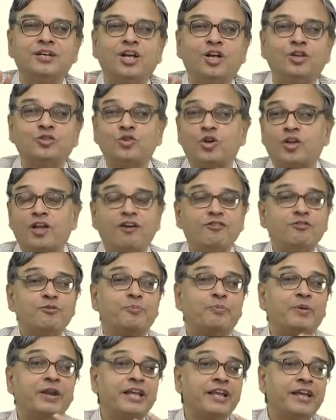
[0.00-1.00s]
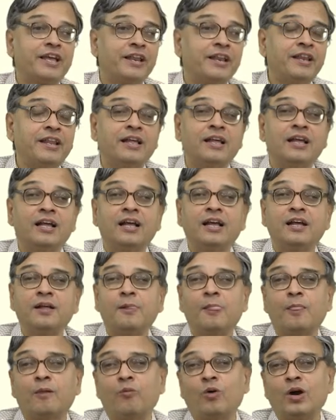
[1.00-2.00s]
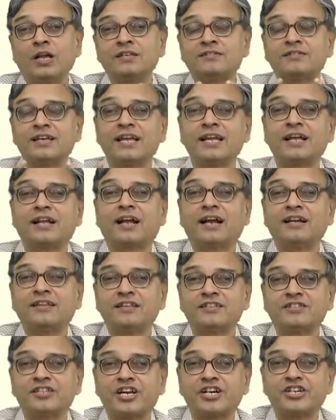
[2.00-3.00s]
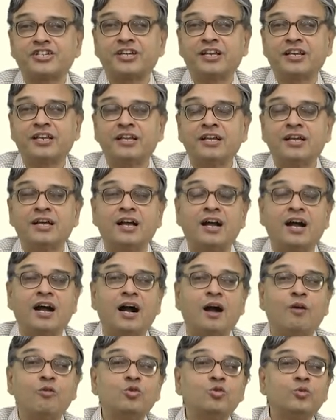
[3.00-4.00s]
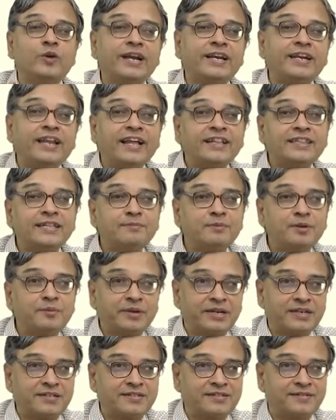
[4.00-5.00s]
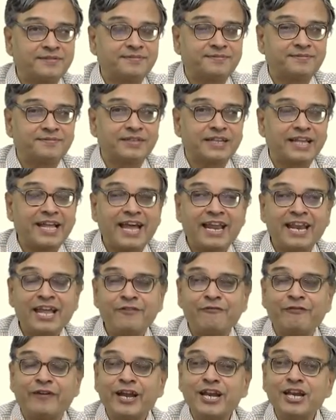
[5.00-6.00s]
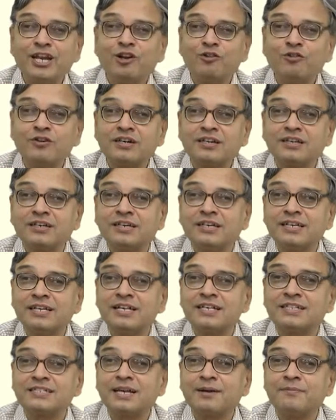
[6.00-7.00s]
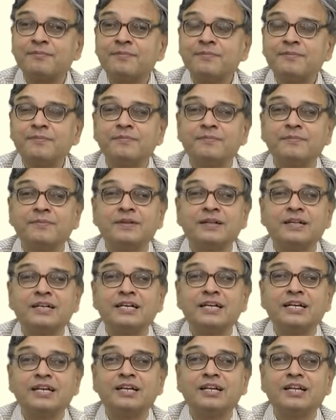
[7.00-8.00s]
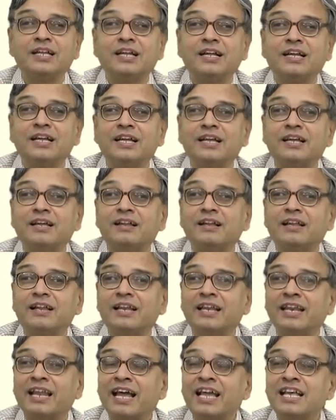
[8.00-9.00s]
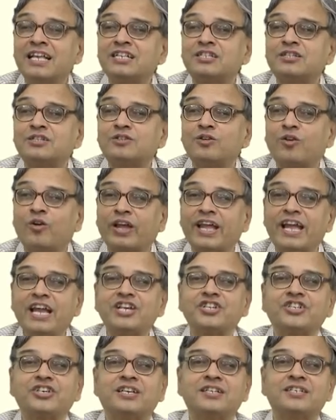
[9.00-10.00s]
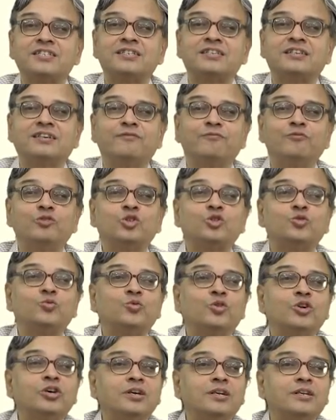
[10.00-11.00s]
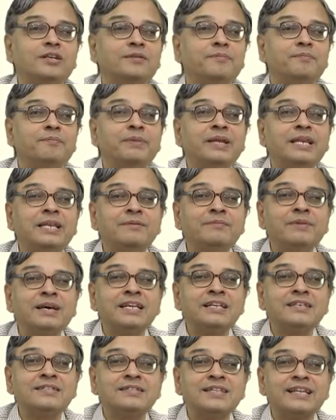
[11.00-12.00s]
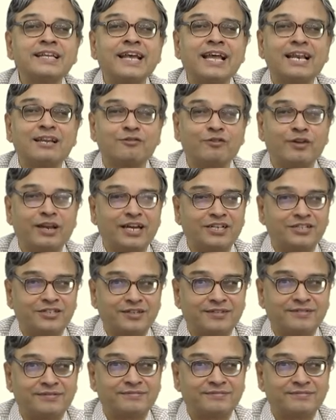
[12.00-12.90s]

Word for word: So, I have to bring in, once I cut the section, how do I take the moments? Can I find out some nice locations which would minimize the calculation?